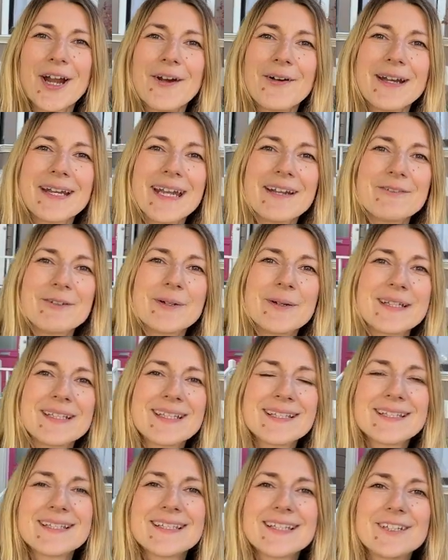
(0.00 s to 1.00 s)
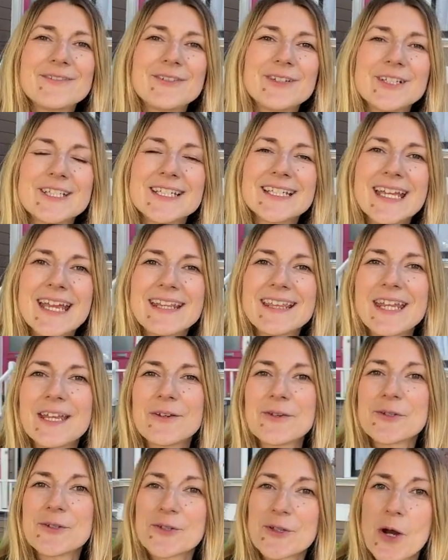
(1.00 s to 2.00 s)
All right, everyone, this is it for today.
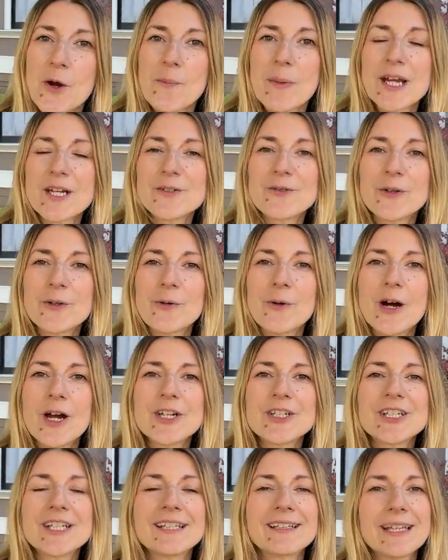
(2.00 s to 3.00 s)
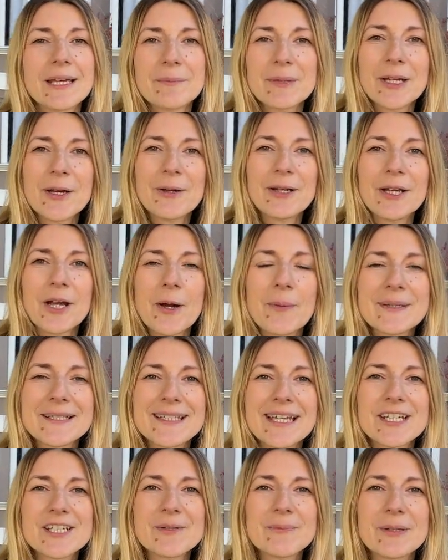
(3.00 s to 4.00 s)
Thank you so much for watching. Let me know in the
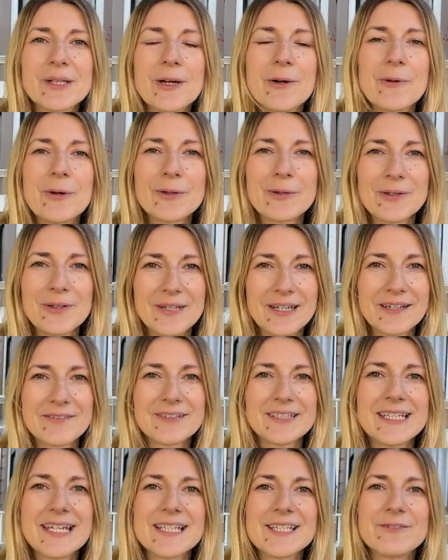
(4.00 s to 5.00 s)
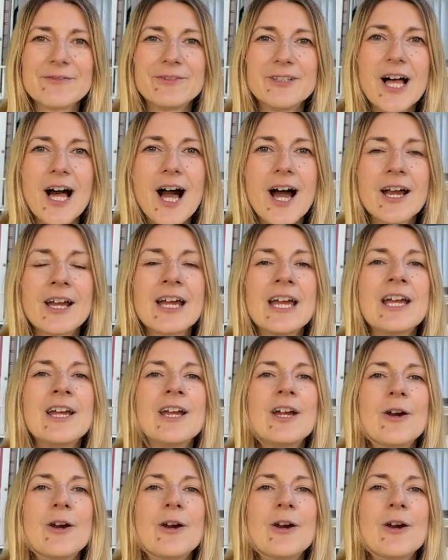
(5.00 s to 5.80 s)
comment section below what do you think of today's vlog.